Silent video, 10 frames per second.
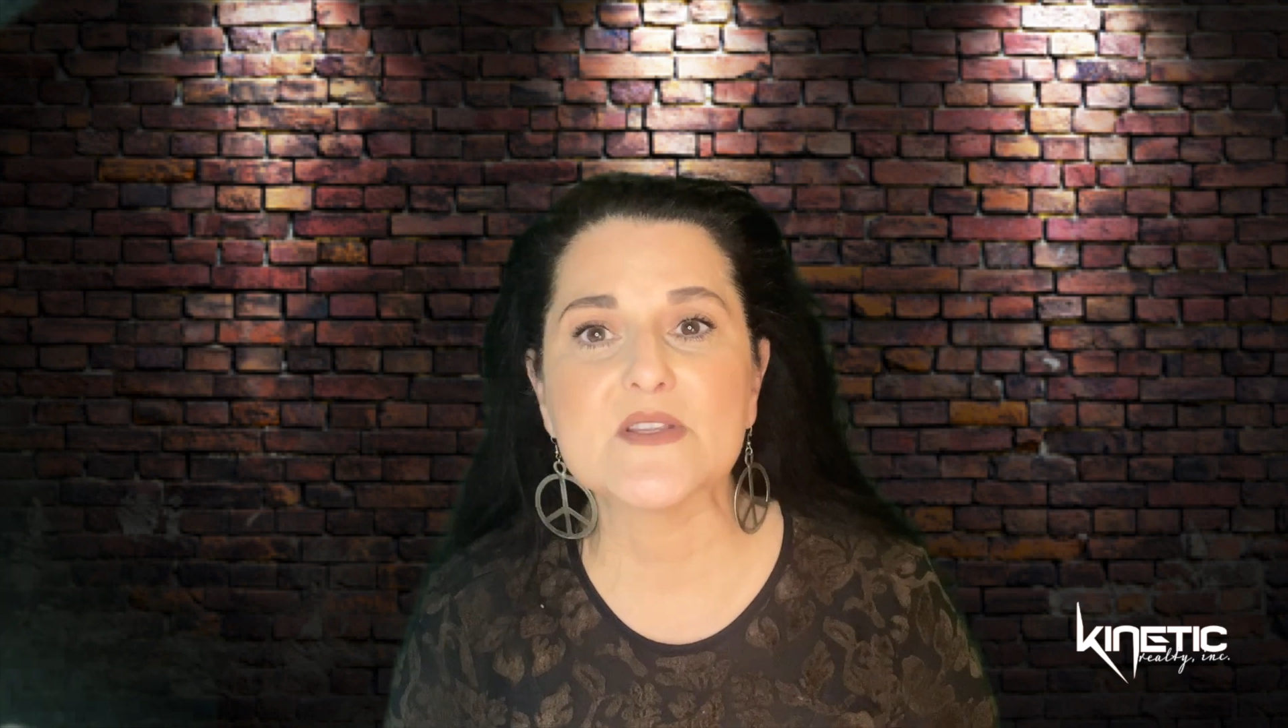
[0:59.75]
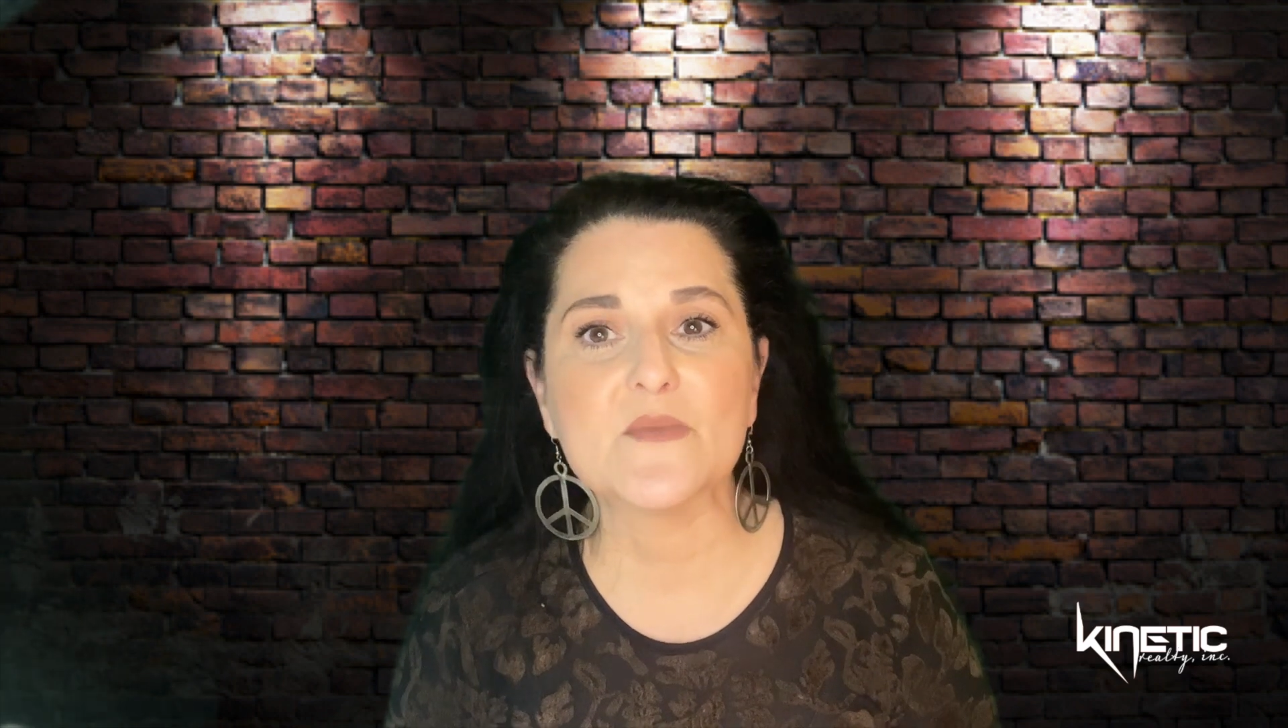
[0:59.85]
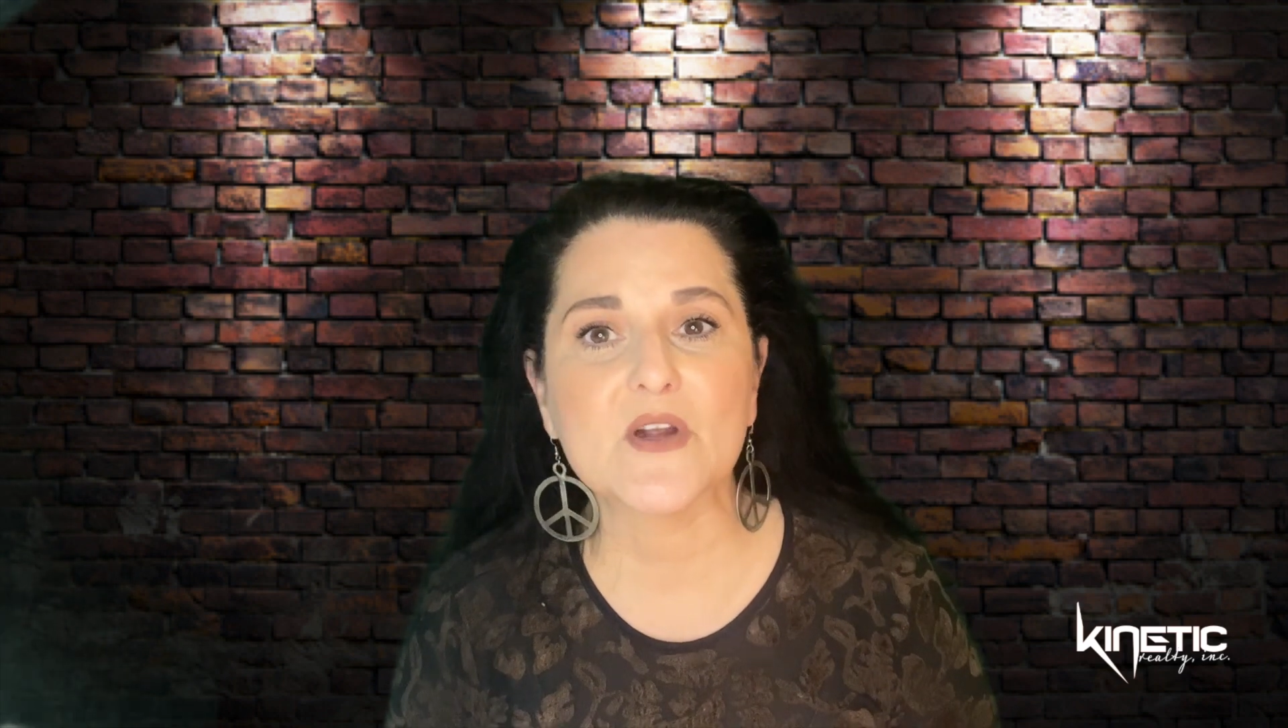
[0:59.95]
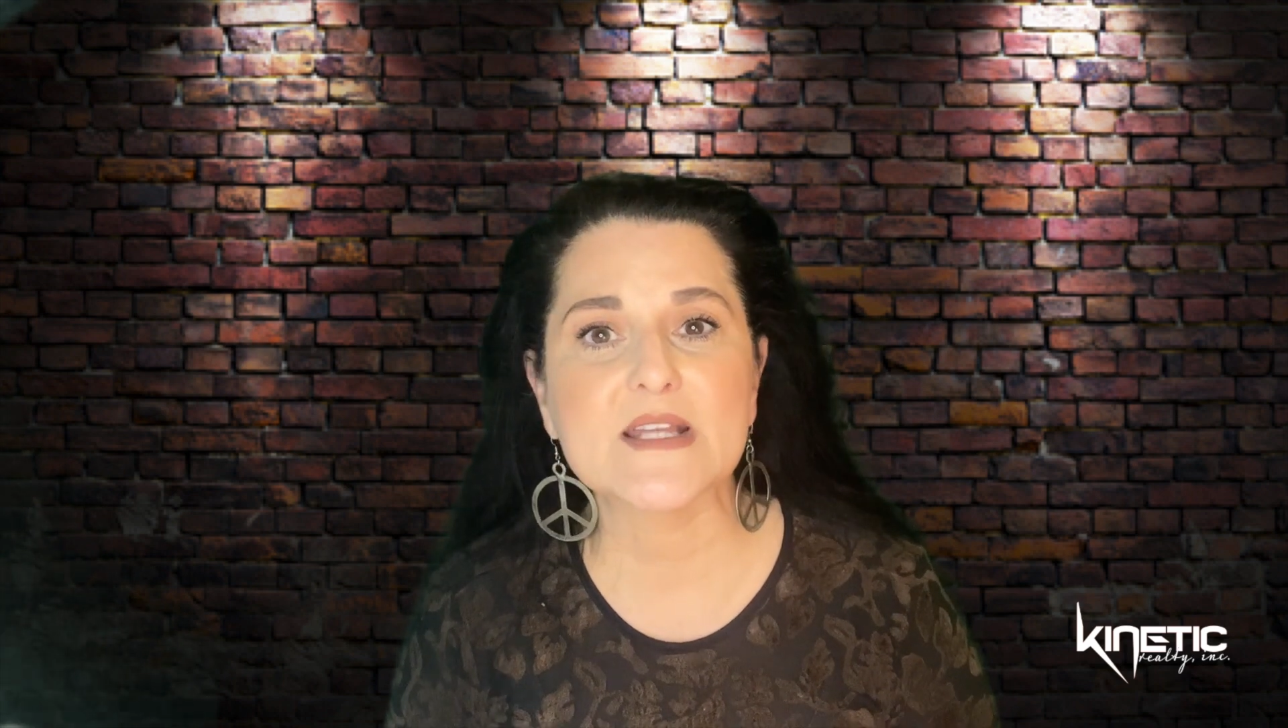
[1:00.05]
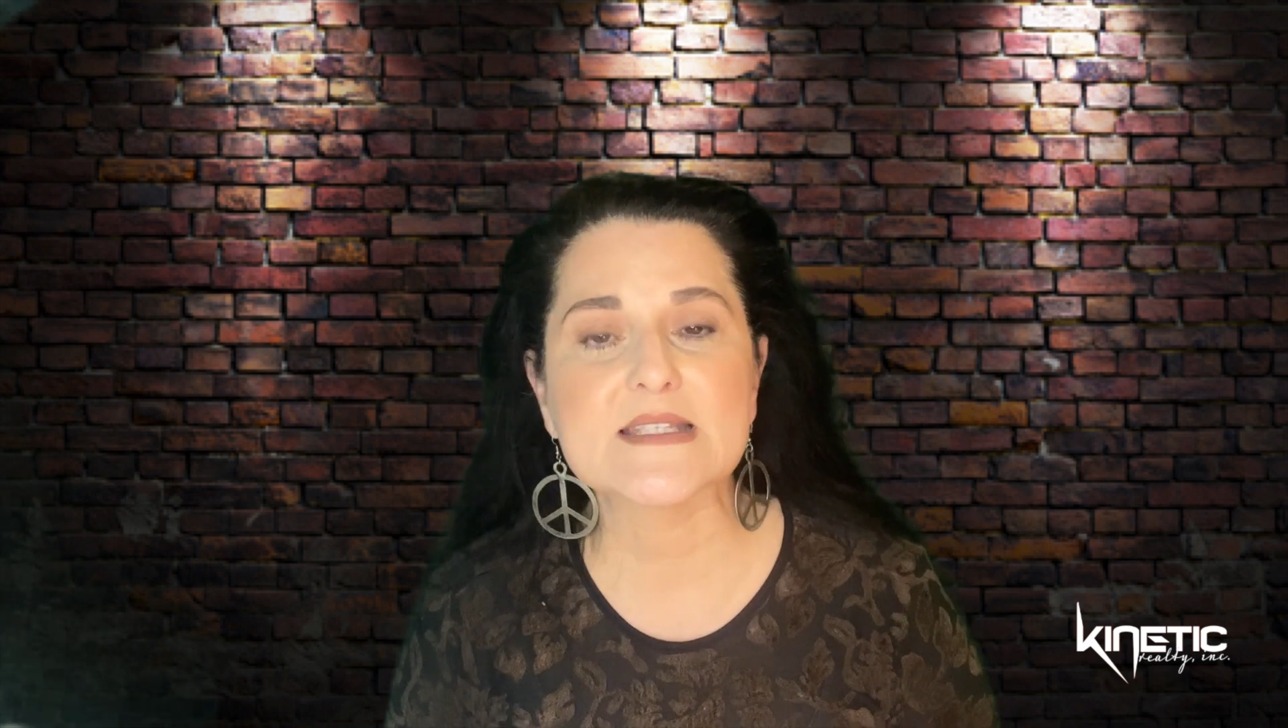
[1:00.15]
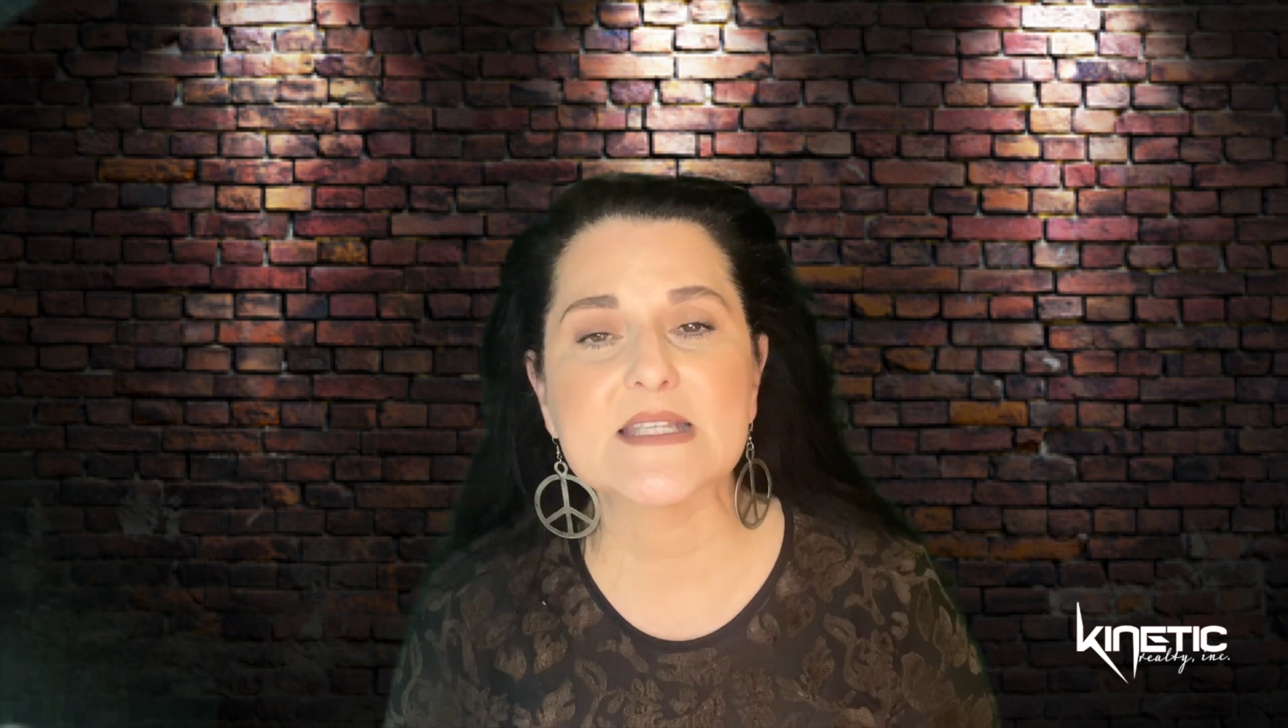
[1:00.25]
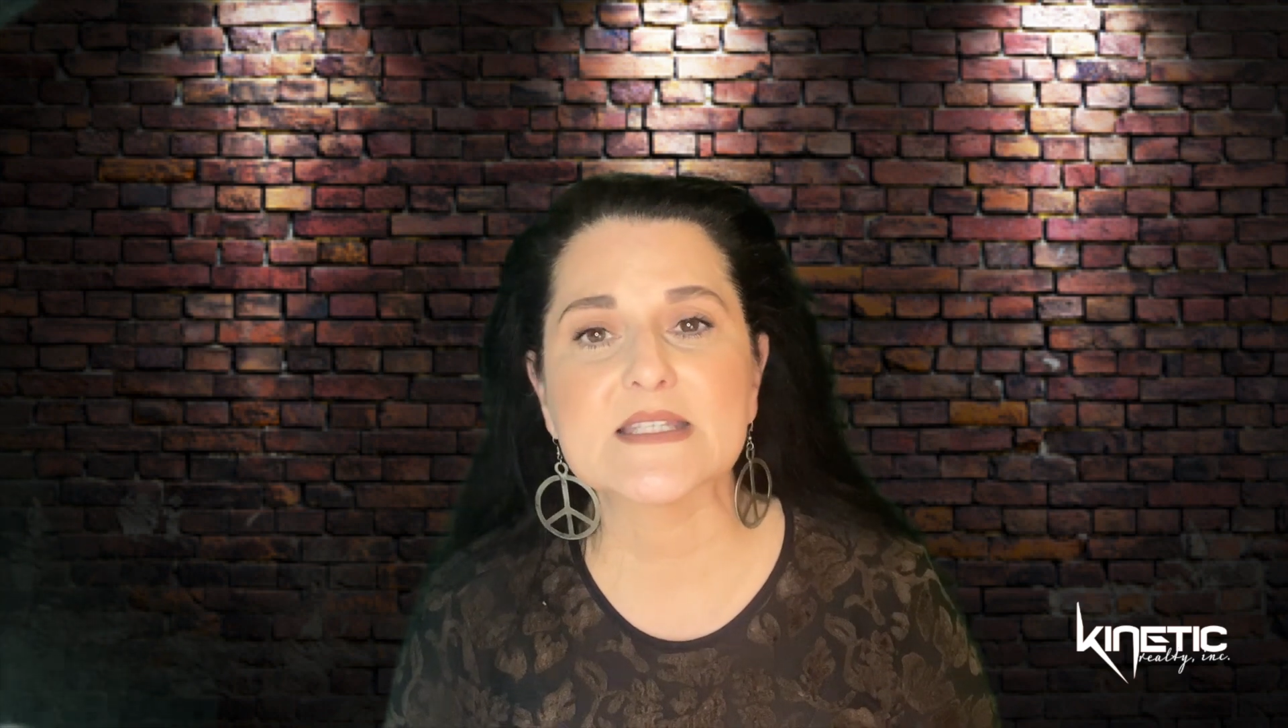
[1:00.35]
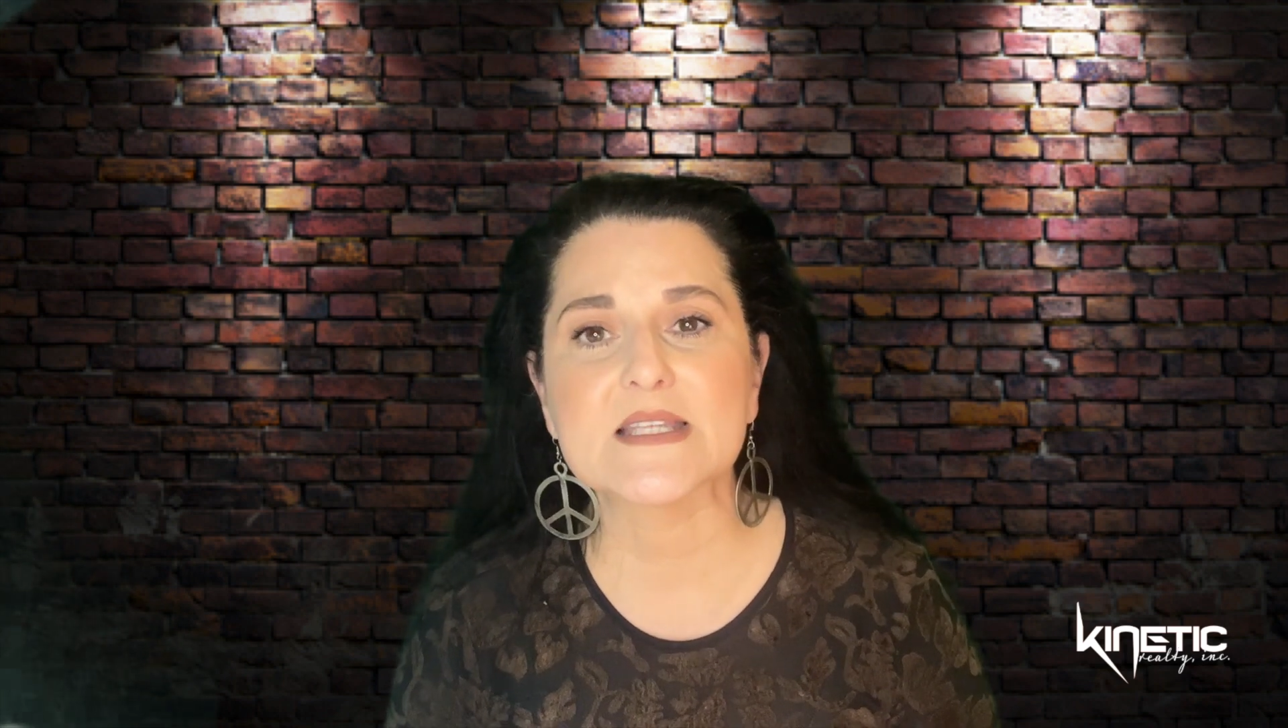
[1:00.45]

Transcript: the market since